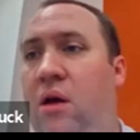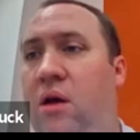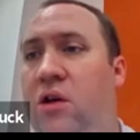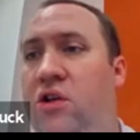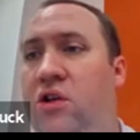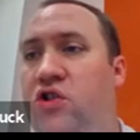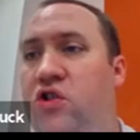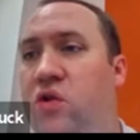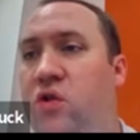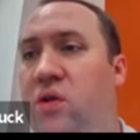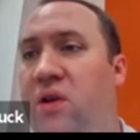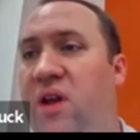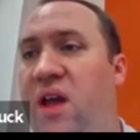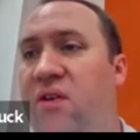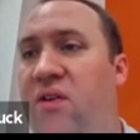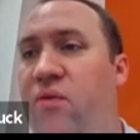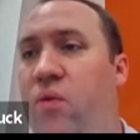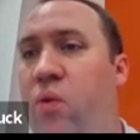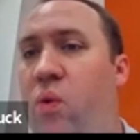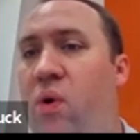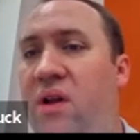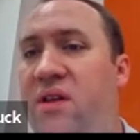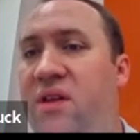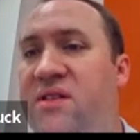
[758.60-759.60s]
Should only have
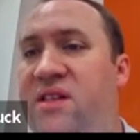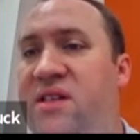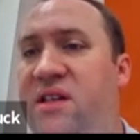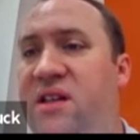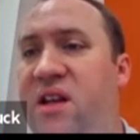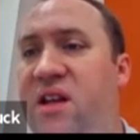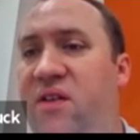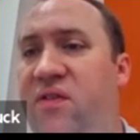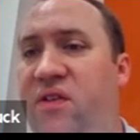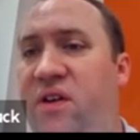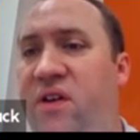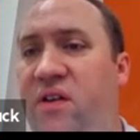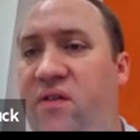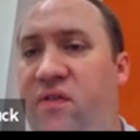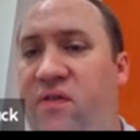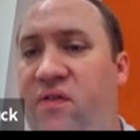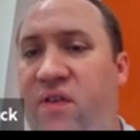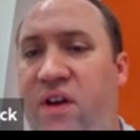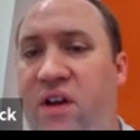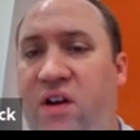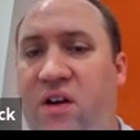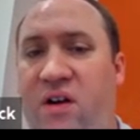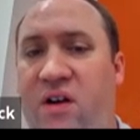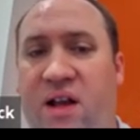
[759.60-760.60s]
1 significant
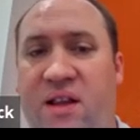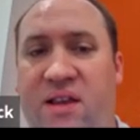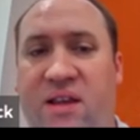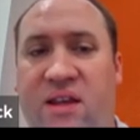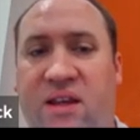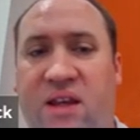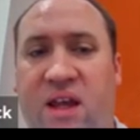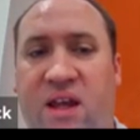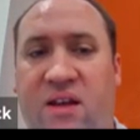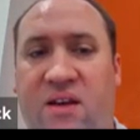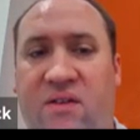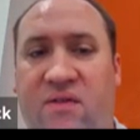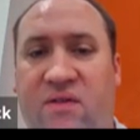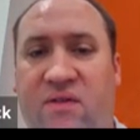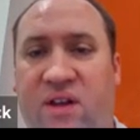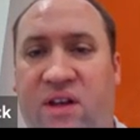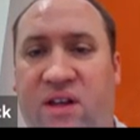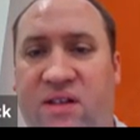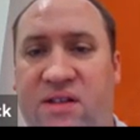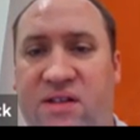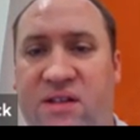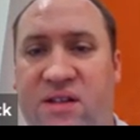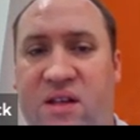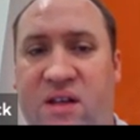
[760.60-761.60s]
figure at the end of
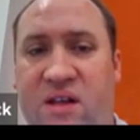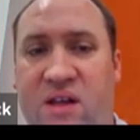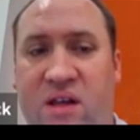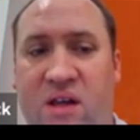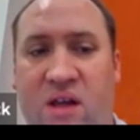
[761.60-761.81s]
this.